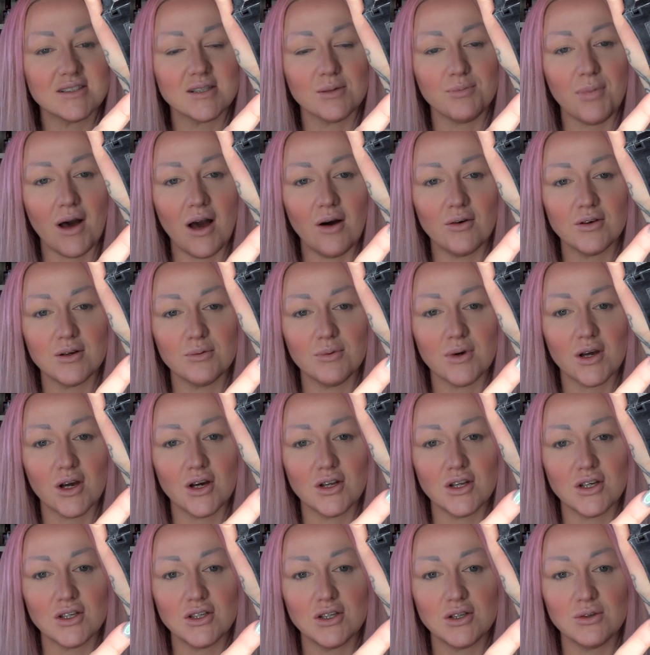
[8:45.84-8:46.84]
is the powder we're
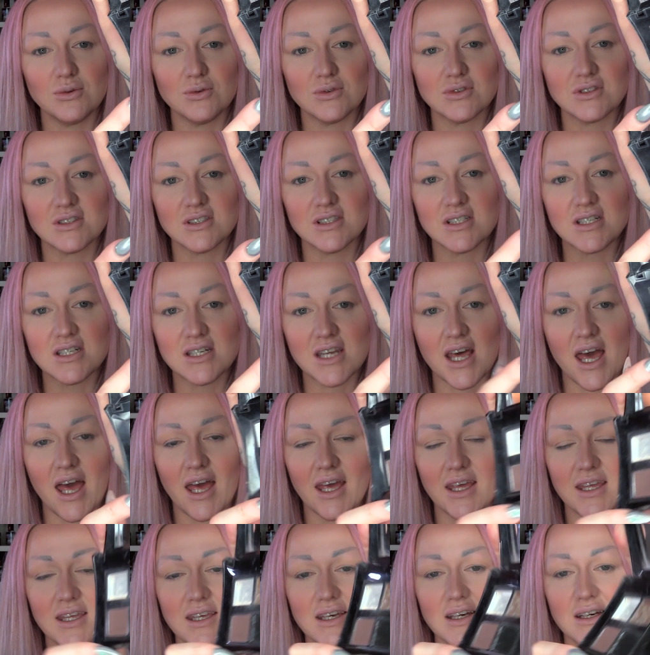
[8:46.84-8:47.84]
going to use
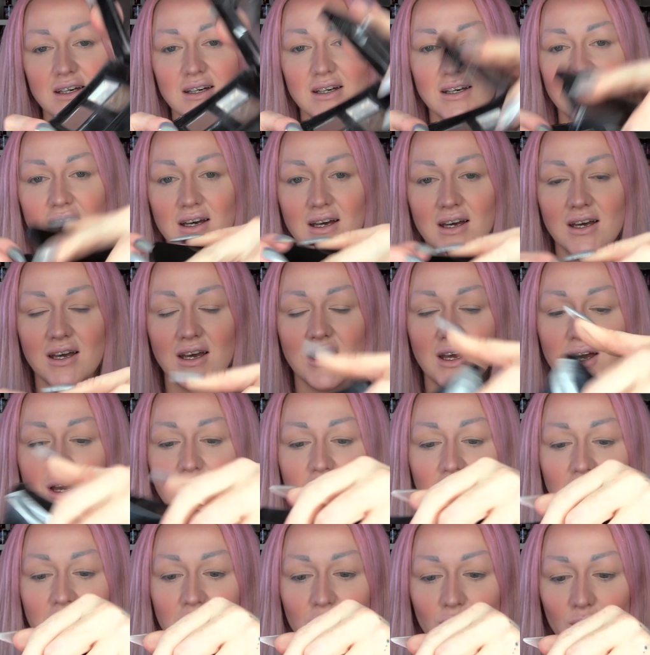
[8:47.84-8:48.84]
today,
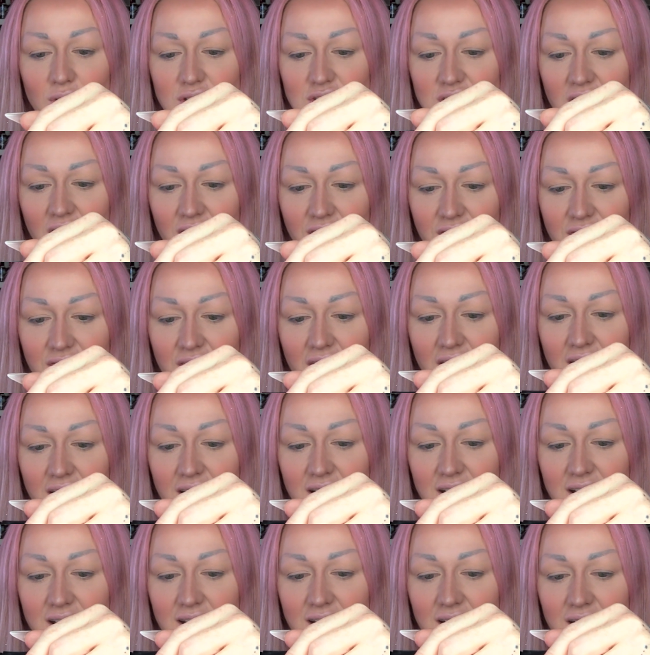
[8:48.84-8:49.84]
which I
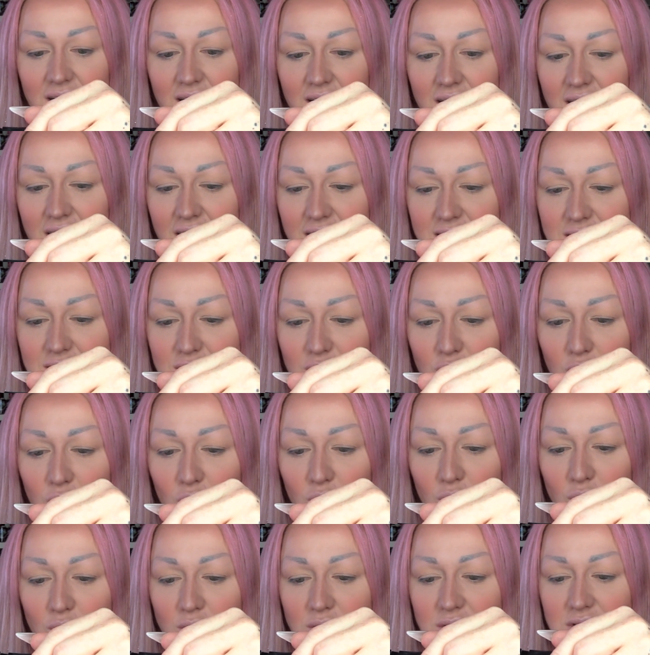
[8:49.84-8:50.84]
think is
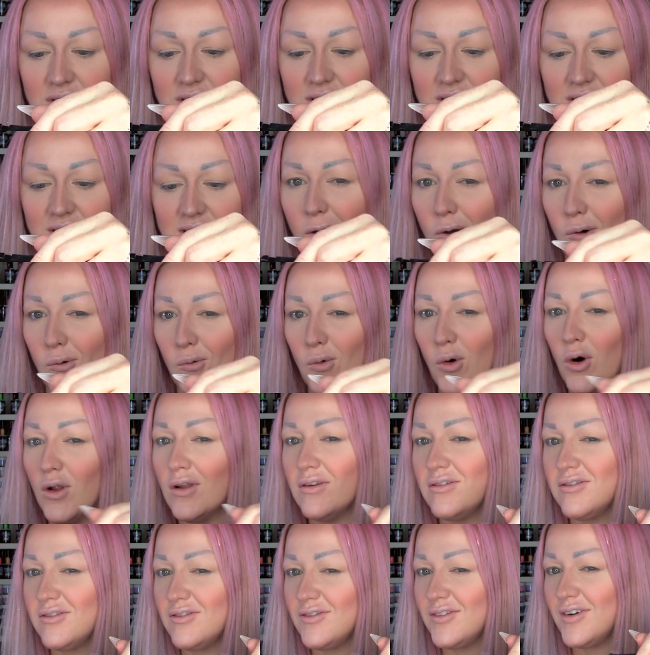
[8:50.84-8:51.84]
called
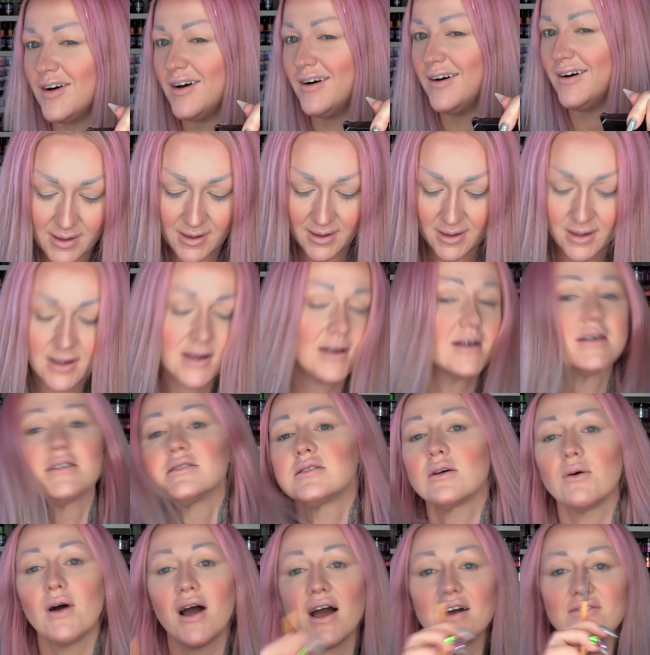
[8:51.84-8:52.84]
Wolf.
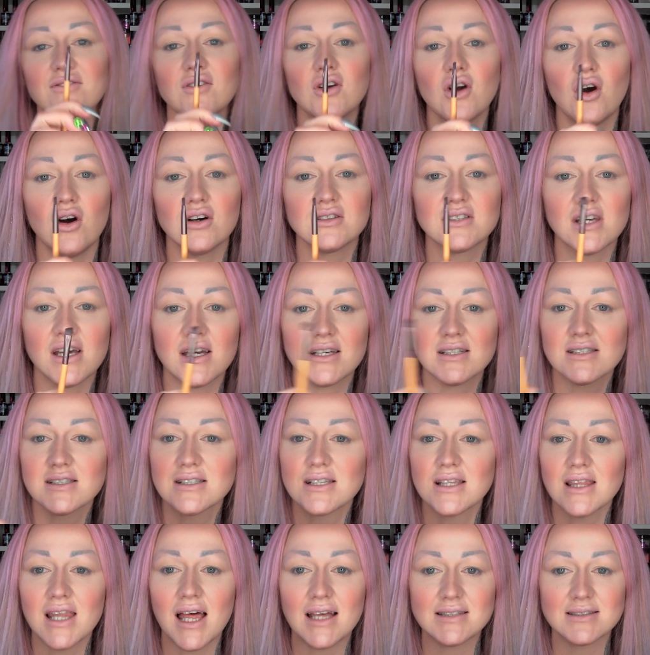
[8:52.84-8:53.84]
So I've got a
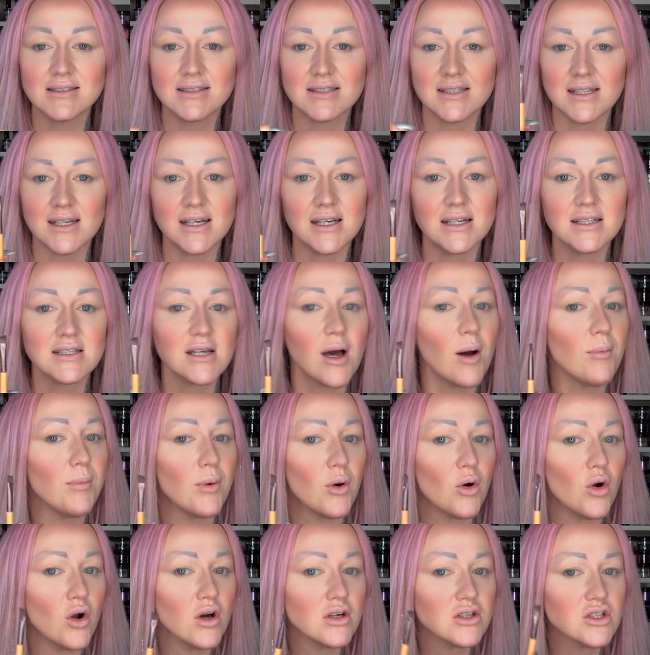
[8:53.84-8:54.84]
slanted
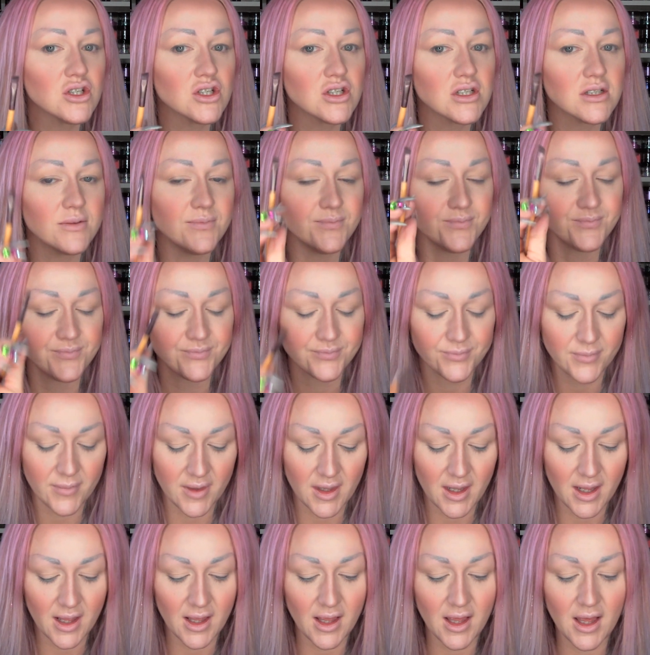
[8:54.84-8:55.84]
brush,
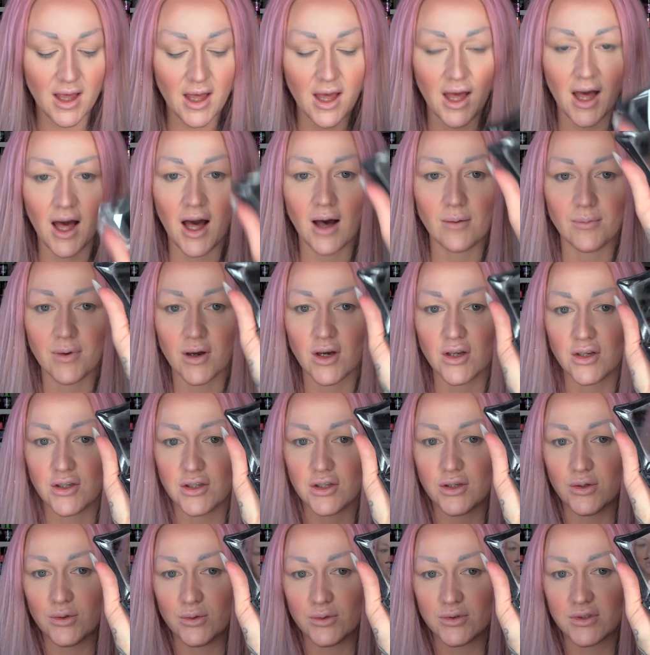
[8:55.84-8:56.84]
and we're going
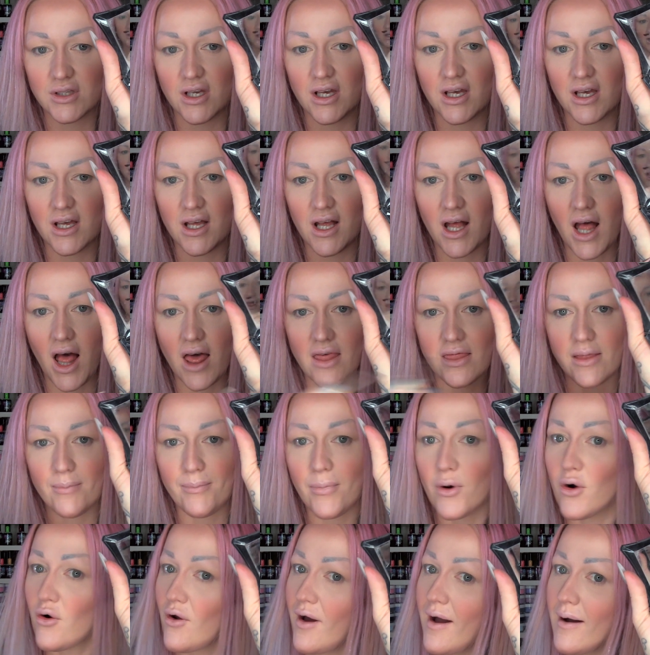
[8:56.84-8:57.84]
to use the
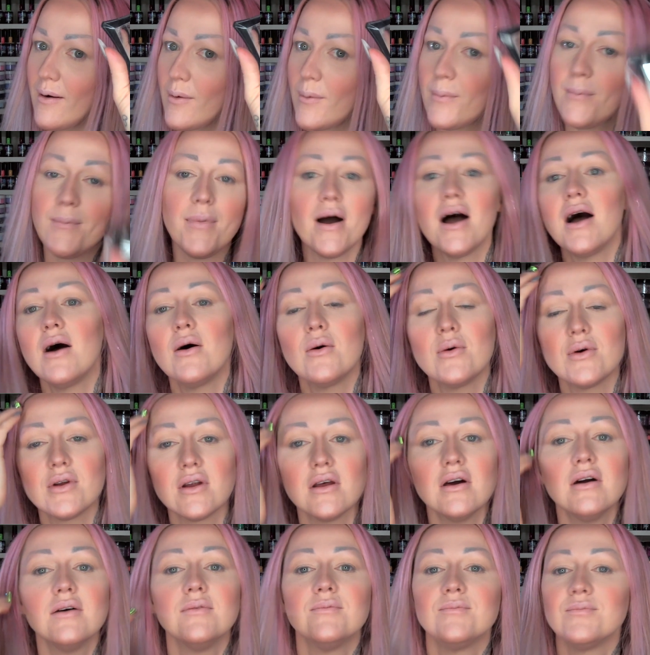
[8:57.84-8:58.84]
brown
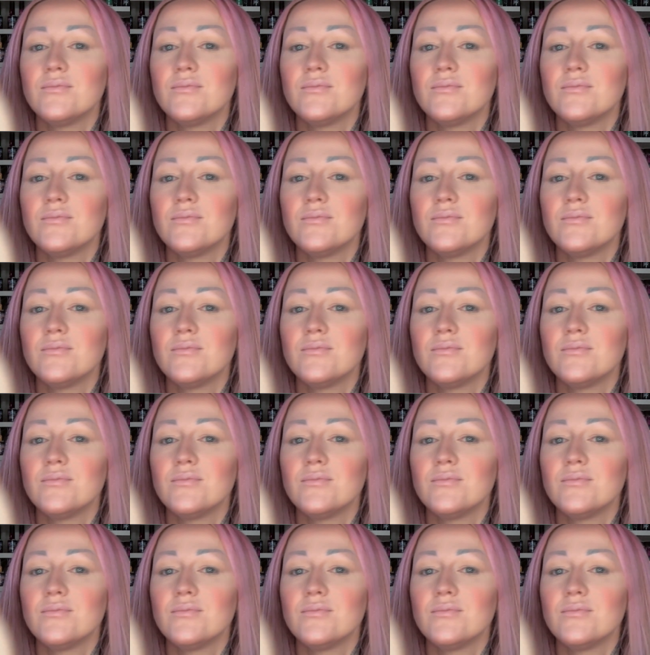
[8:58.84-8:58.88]
powder.